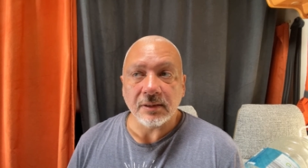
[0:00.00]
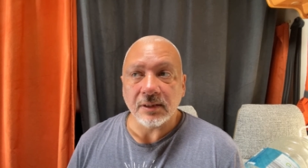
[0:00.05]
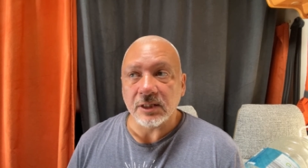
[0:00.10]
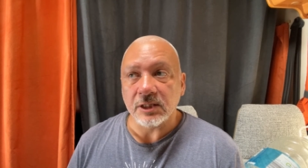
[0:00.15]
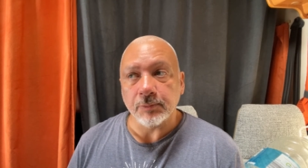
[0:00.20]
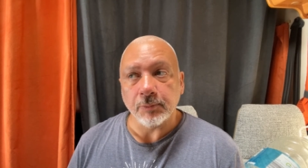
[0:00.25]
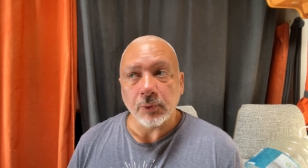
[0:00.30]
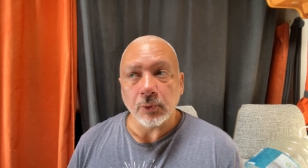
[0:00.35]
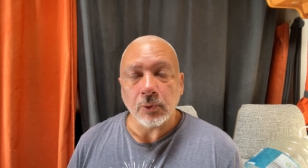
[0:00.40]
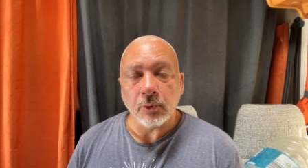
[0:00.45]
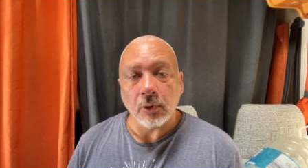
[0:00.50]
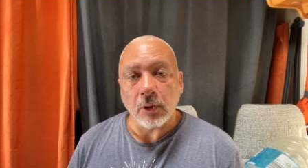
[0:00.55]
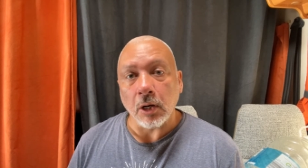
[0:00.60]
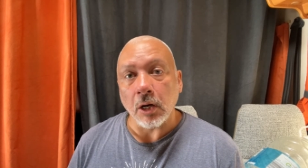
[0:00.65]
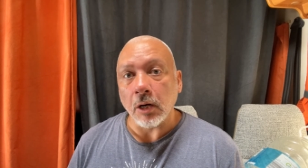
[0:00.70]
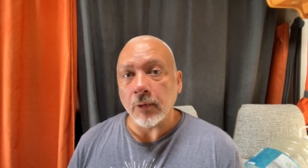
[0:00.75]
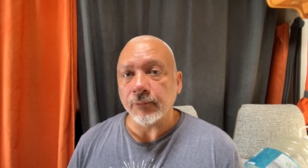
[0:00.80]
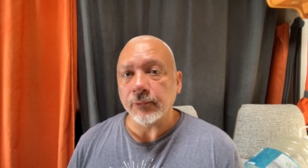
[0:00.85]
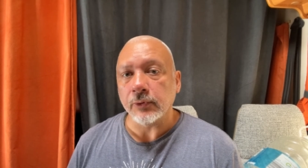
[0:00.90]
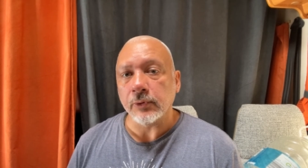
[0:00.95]
and explore
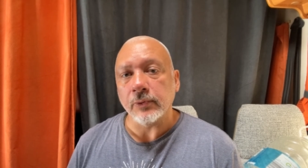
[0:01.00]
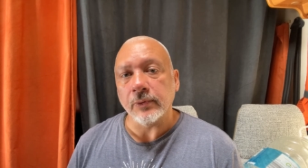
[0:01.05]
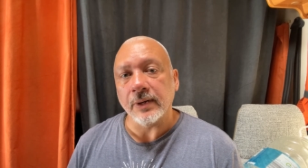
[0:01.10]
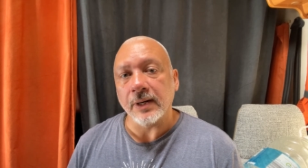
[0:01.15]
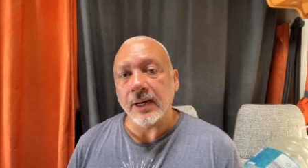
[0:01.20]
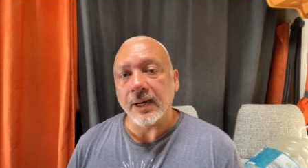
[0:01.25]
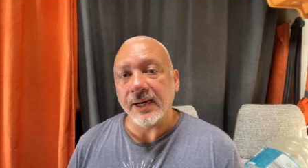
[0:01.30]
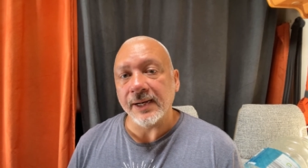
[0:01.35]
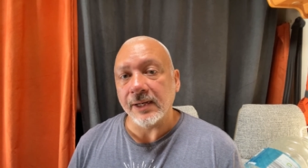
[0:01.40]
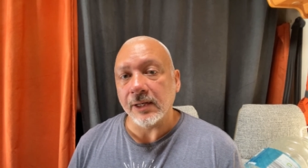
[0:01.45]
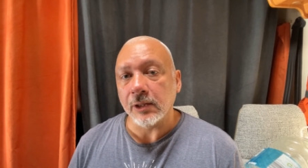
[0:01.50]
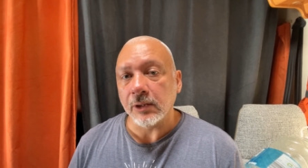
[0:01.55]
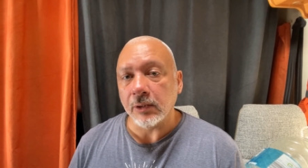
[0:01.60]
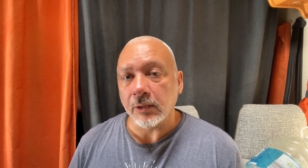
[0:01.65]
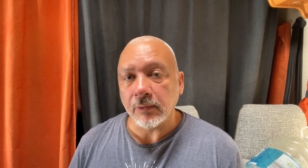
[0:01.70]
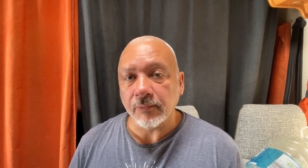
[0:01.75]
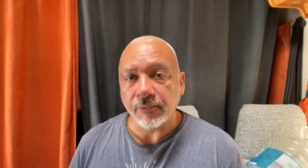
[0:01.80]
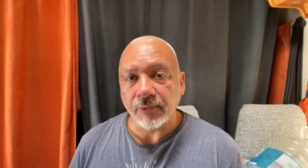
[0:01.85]
after 8 o'clock